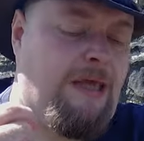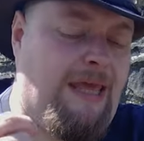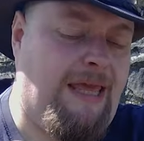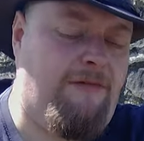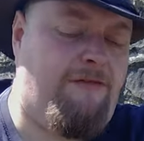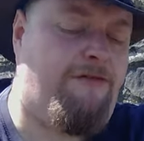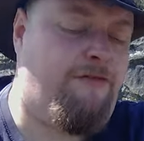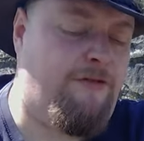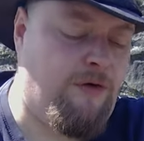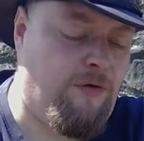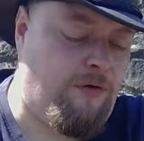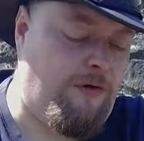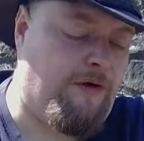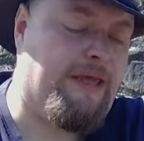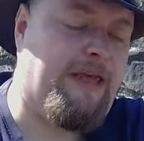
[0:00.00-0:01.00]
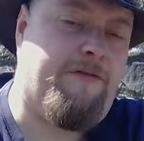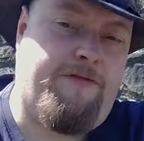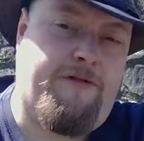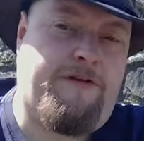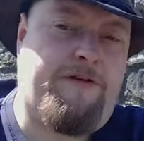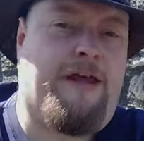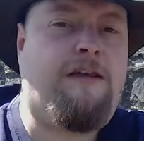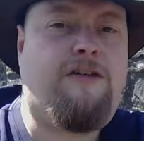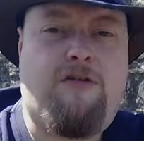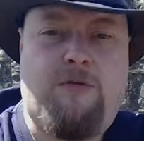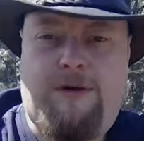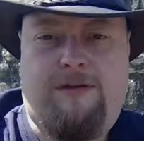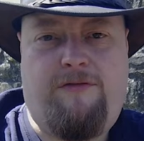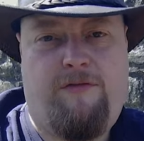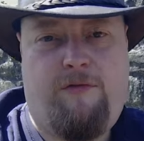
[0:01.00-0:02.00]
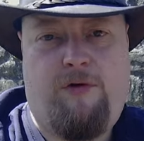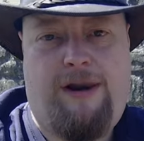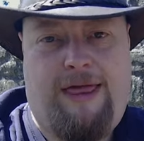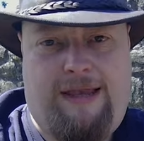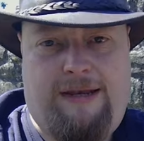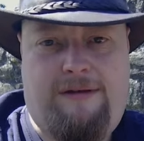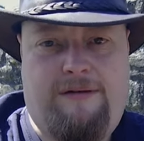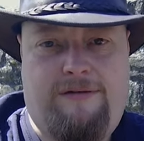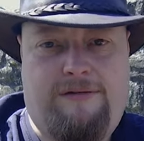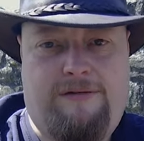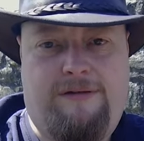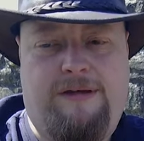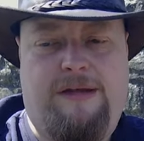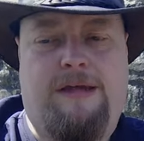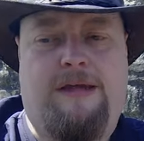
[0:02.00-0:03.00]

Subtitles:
If you're looking for a 10 to 24 lens,